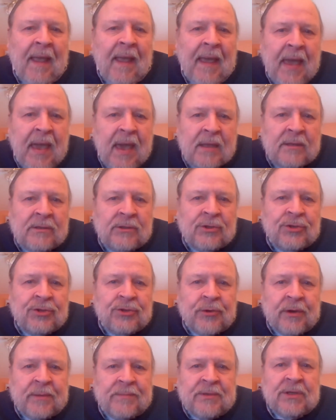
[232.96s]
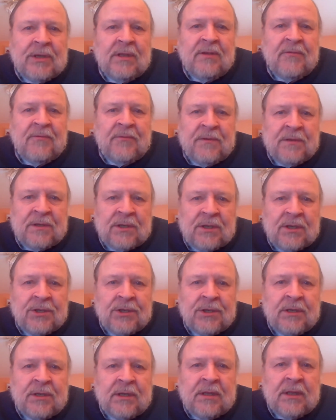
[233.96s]
and trips to the
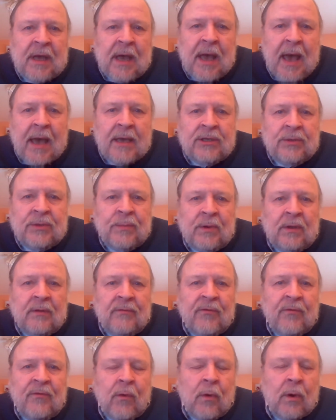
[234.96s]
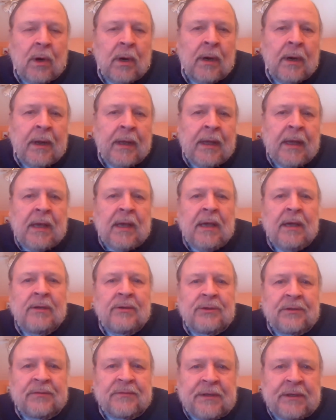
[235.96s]
physician in the hospital for
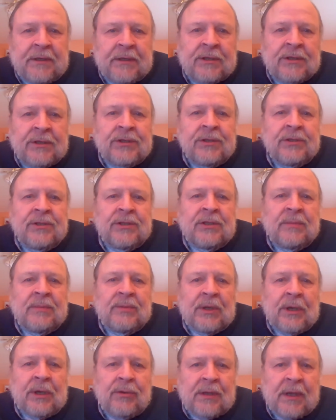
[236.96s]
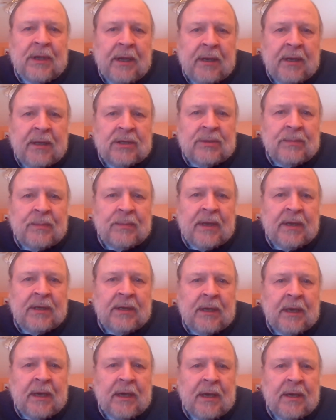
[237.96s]
intravenous or subcutaneous
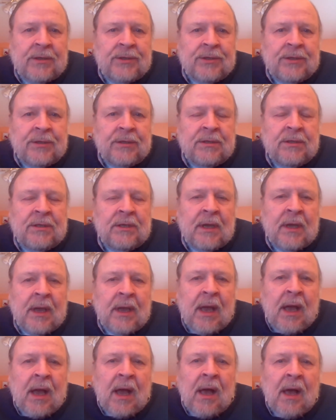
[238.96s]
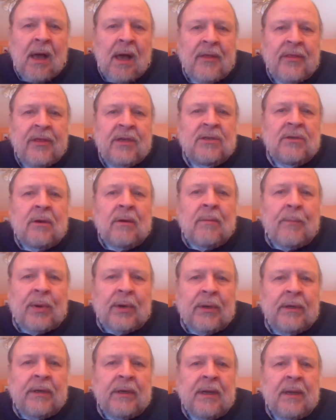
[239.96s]
medications, uh, these are a
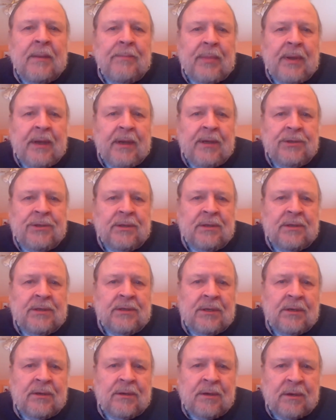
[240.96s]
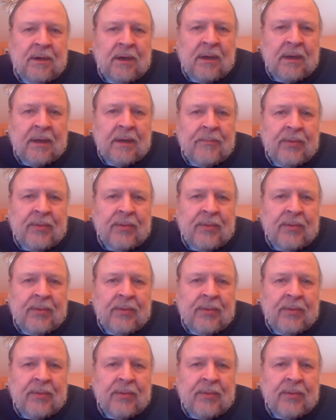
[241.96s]
burden on patients, uh,